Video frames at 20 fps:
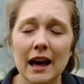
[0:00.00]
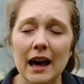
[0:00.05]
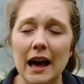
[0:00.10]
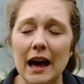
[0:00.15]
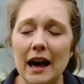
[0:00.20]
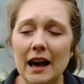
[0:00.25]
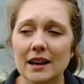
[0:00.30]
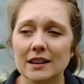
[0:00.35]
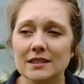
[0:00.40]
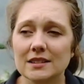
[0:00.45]

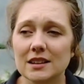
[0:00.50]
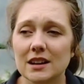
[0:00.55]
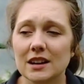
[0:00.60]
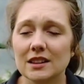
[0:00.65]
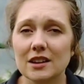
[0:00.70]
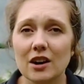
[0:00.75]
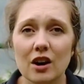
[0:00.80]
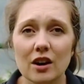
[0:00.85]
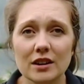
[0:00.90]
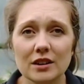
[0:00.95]
And
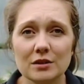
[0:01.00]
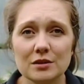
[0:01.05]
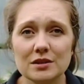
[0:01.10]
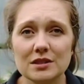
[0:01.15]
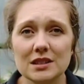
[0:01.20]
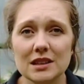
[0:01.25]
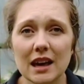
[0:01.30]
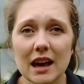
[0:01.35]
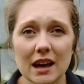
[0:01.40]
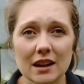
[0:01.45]
the
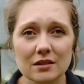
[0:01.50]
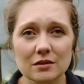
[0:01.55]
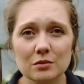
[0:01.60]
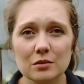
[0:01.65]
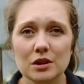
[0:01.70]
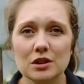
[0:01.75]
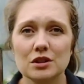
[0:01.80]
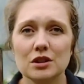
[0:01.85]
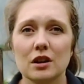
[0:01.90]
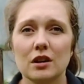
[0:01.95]
IUCN,
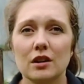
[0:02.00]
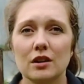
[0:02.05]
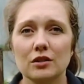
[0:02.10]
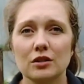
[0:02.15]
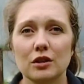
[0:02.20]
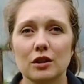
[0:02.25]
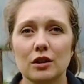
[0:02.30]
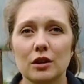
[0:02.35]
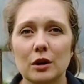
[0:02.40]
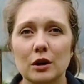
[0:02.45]
which are
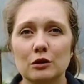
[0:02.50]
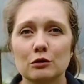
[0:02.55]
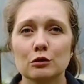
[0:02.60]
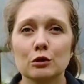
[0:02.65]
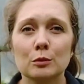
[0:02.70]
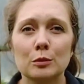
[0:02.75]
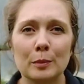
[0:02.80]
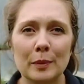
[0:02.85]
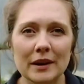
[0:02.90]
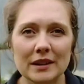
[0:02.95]
the
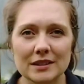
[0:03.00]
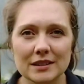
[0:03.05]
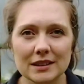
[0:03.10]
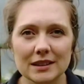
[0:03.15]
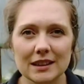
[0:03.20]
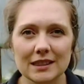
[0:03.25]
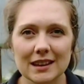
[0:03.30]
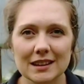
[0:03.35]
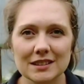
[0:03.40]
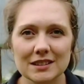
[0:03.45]
group
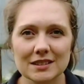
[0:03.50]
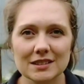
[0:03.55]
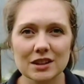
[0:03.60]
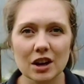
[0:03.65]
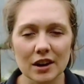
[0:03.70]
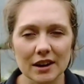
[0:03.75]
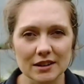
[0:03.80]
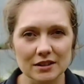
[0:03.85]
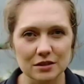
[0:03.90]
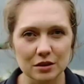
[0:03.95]
basically that
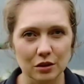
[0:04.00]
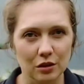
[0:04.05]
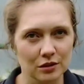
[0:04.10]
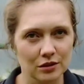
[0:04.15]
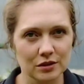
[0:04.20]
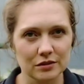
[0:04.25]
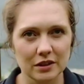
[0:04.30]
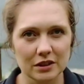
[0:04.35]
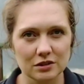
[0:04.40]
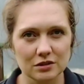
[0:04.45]
decide the
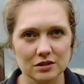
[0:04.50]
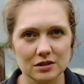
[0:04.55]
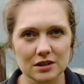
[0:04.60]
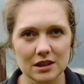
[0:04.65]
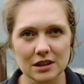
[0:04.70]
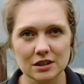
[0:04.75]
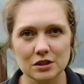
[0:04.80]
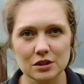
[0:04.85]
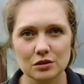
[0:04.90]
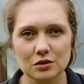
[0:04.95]
conservation
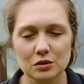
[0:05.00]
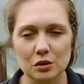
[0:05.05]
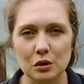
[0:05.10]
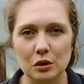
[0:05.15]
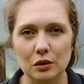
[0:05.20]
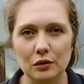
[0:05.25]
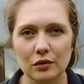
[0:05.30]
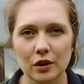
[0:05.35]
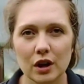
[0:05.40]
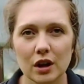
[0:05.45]
status
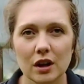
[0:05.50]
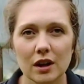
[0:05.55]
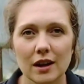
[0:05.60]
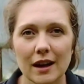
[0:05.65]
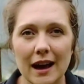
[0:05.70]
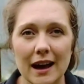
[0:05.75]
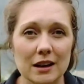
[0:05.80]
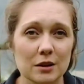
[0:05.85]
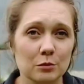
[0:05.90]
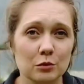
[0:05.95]
of
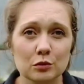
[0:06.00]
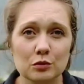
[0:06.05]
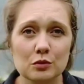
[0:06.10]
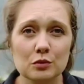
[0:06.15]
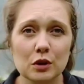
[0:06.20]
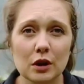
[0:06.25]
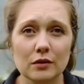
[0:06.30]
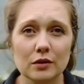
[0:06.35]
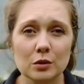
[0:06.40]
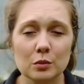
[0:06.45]
animals
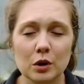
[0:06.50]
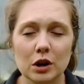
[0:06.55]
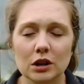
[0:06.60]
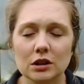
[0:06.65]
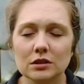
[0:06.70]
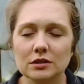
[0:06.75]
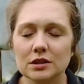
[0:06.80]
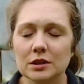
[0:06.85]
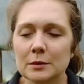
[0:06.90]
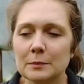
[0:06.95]
all over the
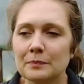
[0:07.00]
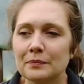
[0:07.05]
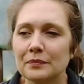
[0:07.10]
world,